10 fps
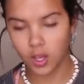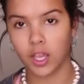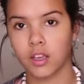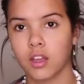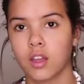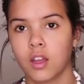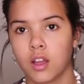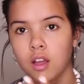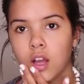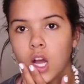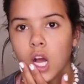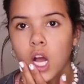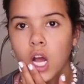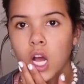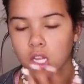Okay.
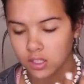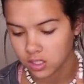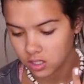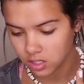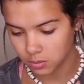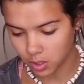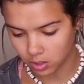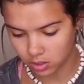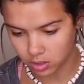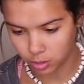Oh, this is gonna be hard to